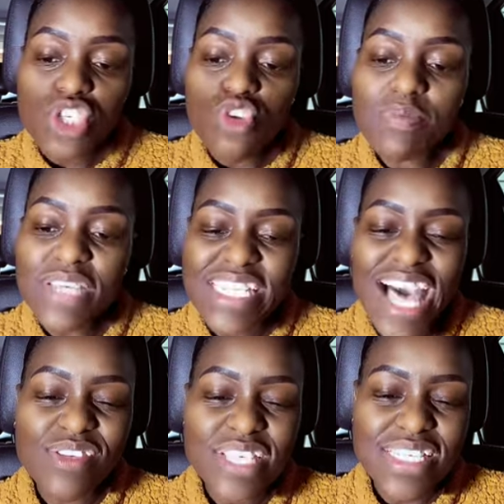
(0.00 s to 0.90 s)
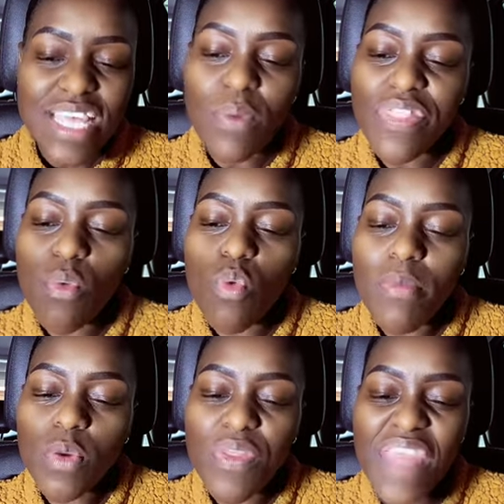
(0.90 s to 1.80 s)
Scripture tells us that when the
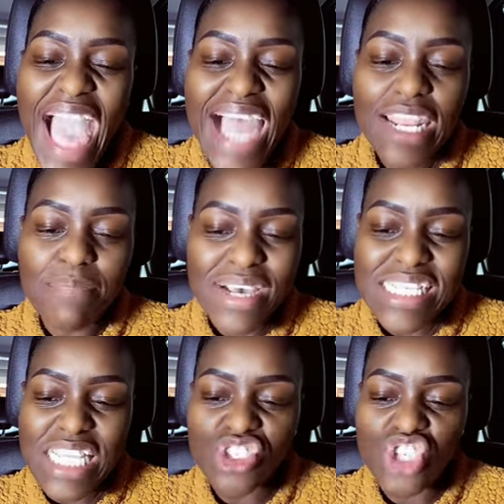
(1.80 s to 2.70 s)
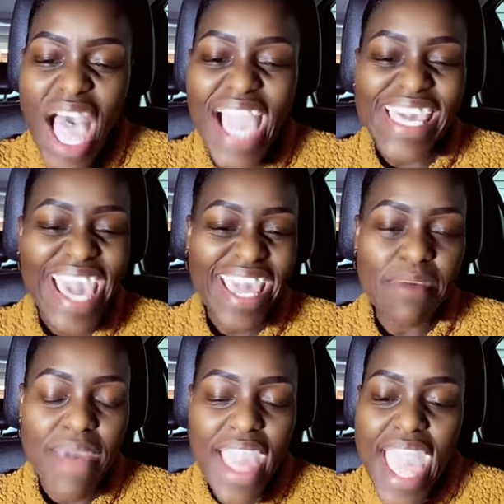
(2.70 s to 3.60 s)
woman with the alabaster jar
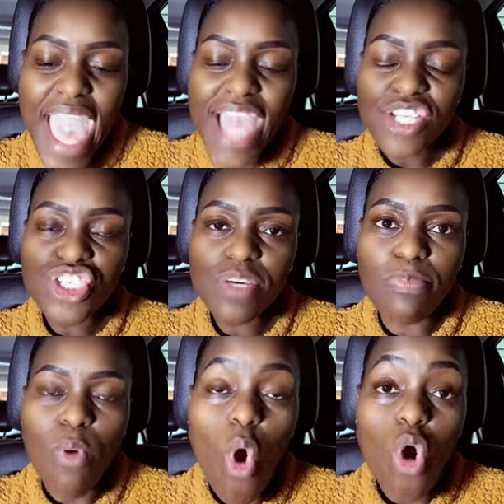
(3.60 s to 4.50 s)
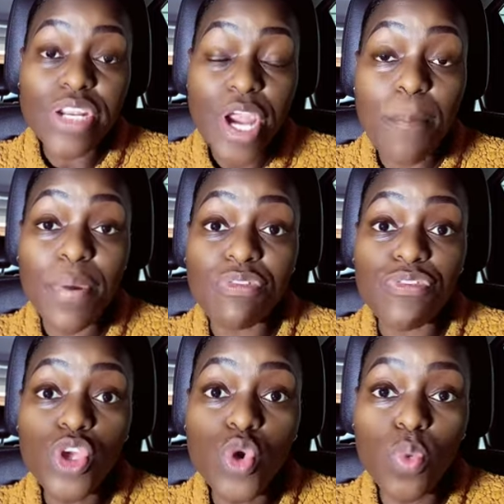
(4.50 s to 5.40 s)
came and she poured her
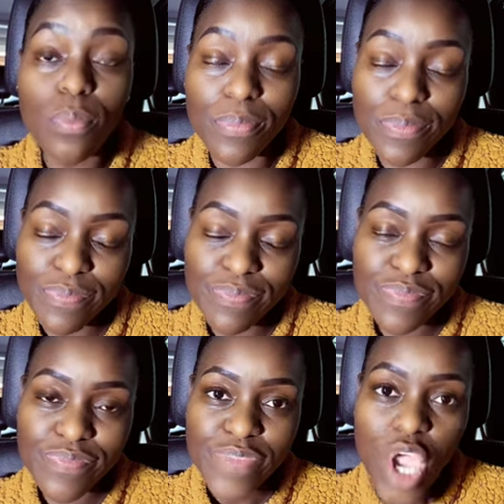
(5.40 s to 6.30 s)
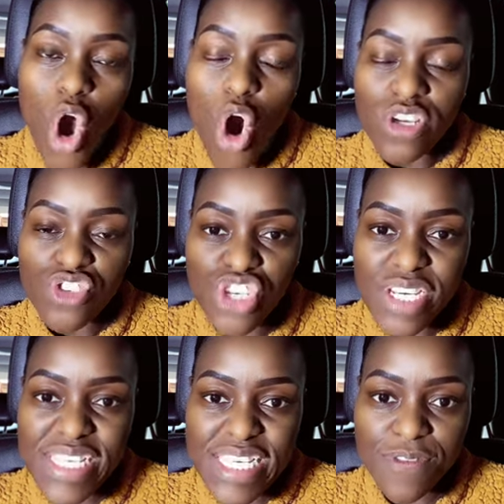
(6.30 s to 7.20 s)
perfume on
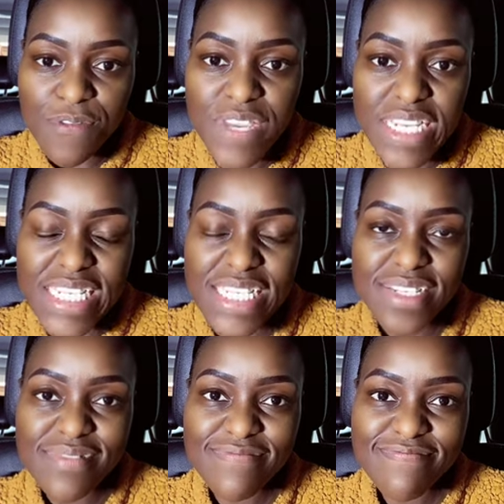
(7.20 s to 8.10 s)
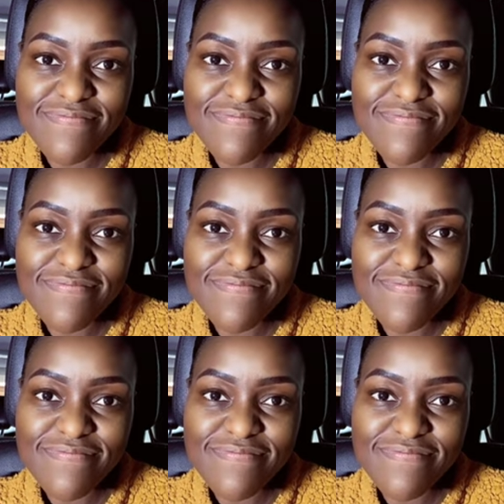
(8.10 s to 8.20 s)
Jesus' feet,